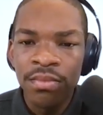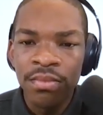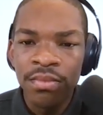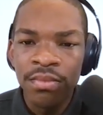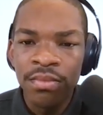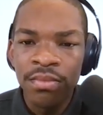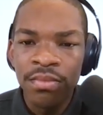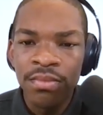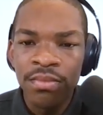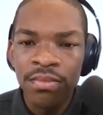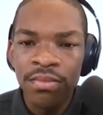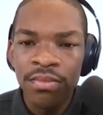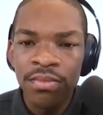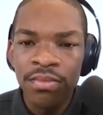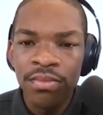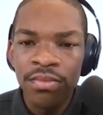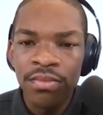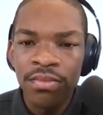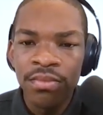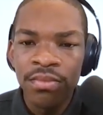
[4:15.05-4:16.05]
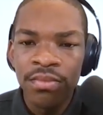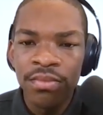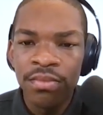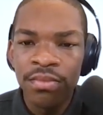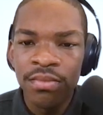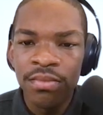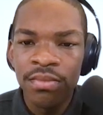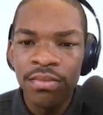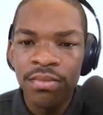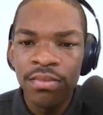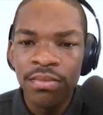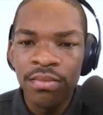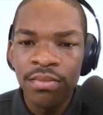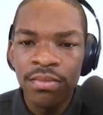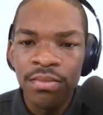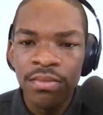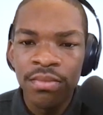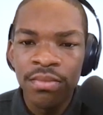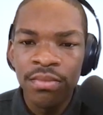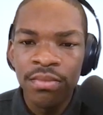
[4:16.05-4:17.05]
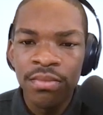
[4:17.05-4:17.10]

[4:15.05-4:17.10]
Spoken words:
The person shown says nothing.